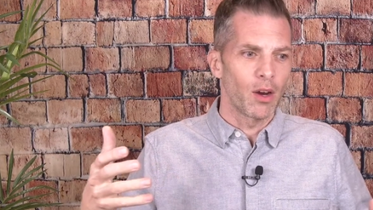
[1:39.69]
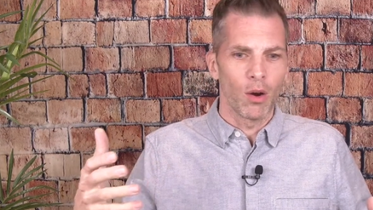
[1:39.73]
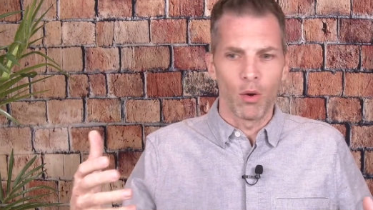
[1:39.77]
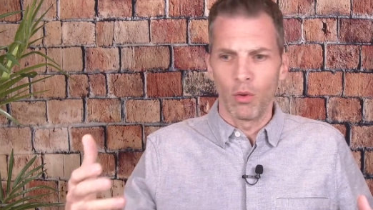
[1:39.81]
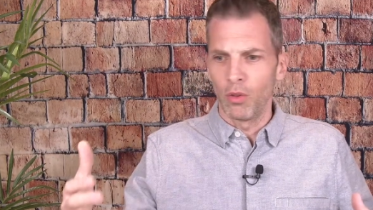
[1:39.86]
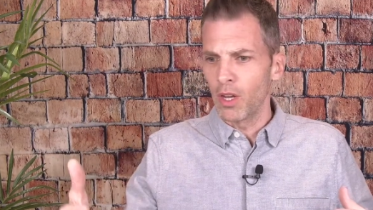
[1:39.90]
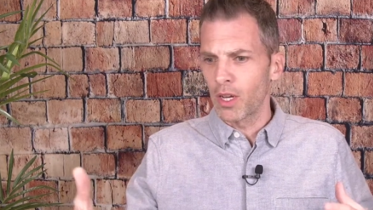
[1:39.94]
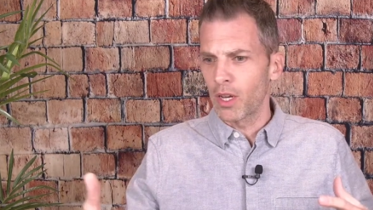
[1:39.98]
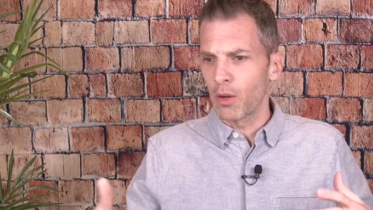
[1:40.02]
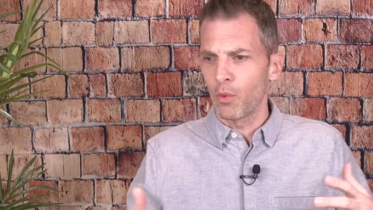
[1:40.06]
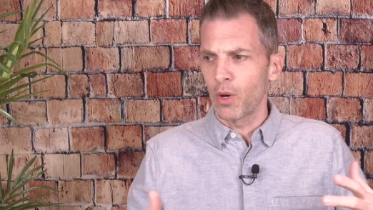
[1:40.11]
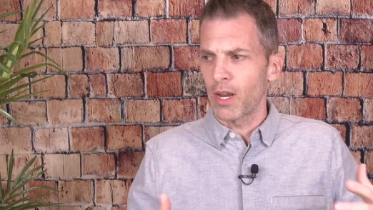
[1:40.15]
oh,
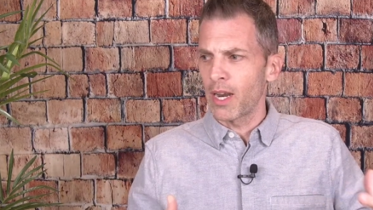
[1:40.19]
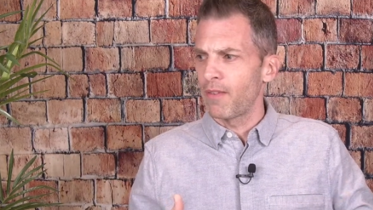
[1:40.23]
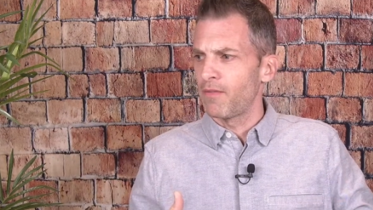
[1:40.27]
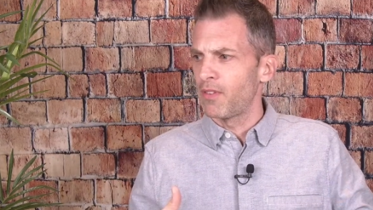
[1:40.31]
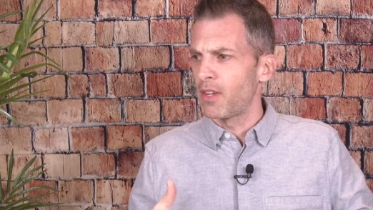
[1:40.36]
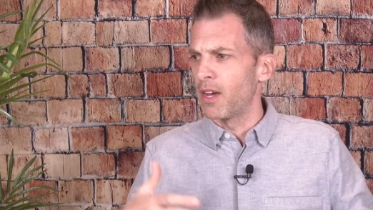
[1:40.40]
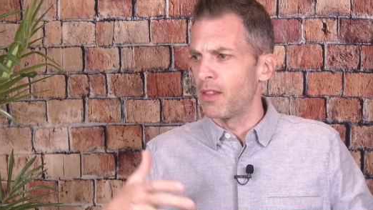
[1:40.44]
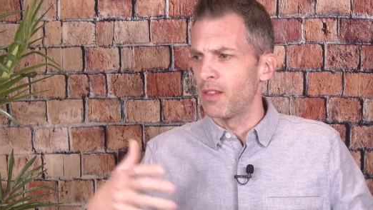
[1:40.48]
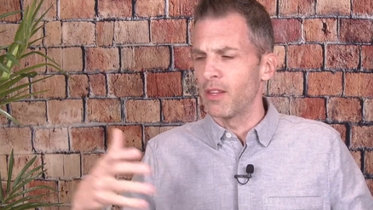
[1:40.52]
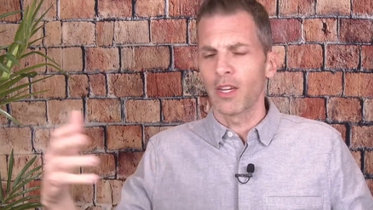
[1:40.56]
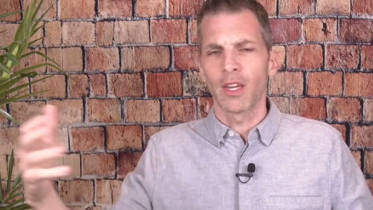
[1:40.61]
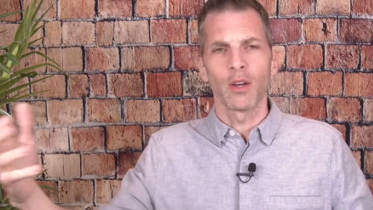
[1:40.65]
look at what I've
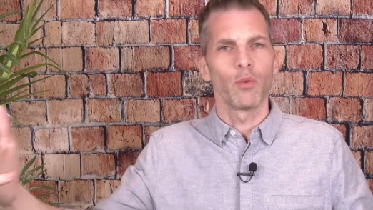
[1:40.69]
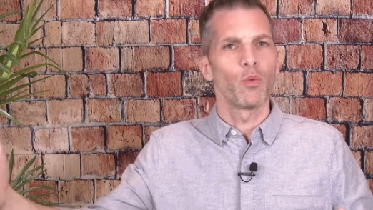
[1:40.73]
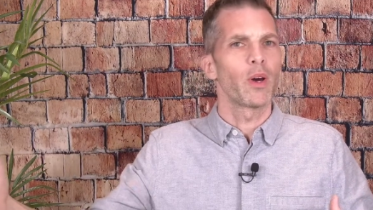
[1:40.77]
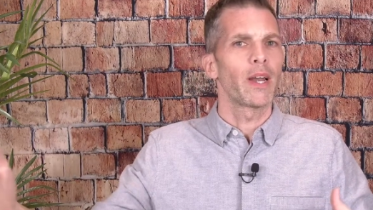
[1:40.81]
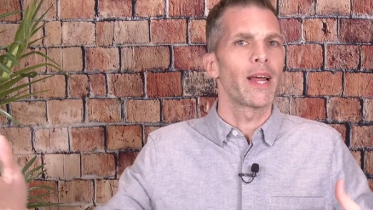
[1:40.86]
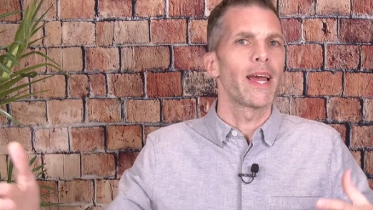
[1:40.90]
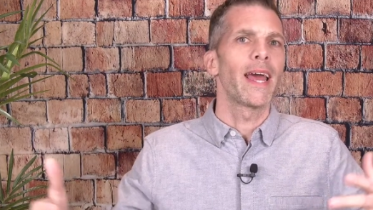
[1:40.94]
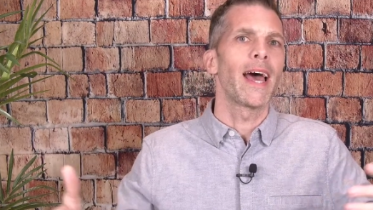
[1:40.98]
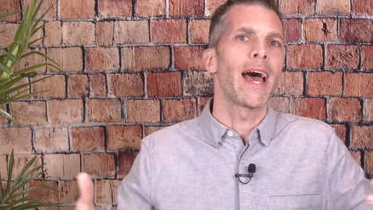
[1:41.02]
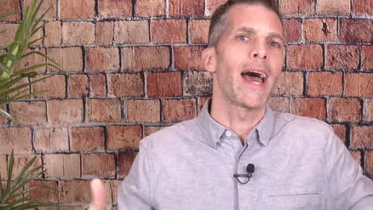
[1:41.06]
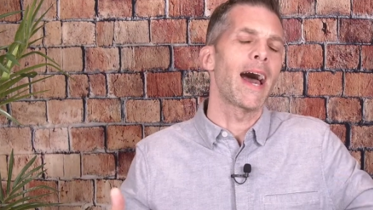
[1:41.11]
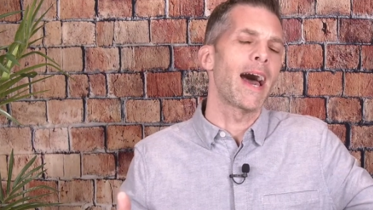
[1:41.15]
done, look at what
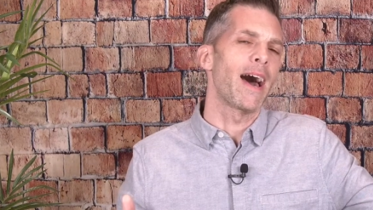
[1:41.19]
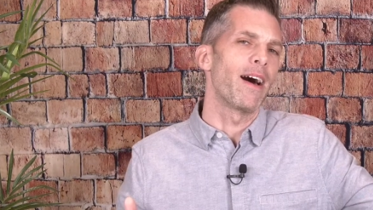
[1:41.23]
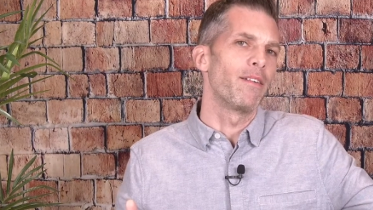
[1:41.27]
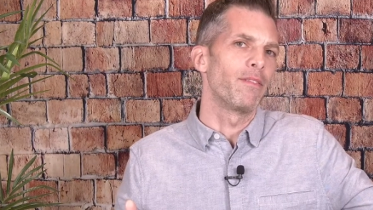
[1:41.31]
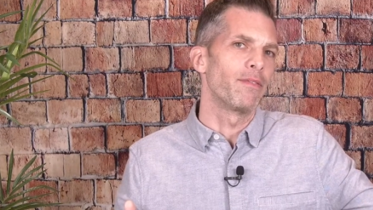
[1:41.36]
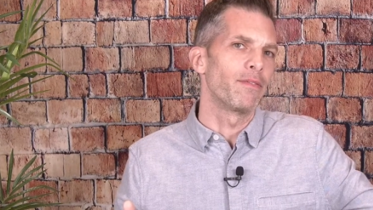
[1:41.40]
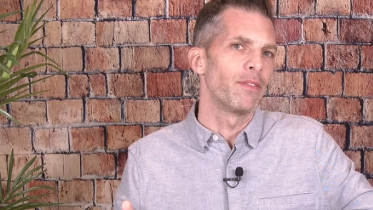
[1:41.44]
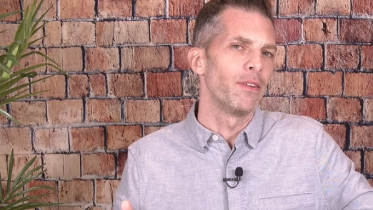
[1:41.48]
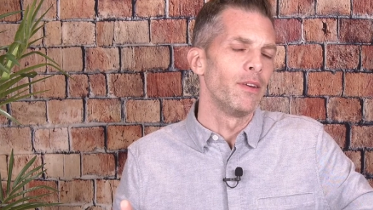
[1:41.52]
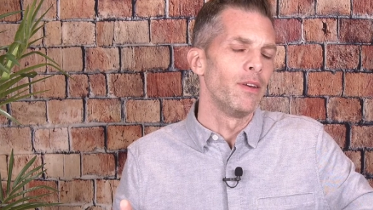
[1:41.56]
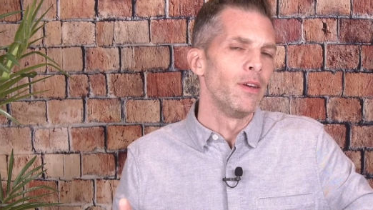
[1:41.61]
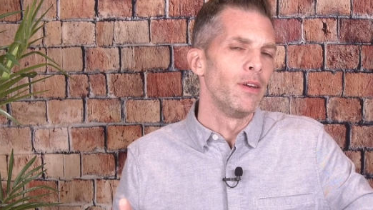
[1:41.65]
I have.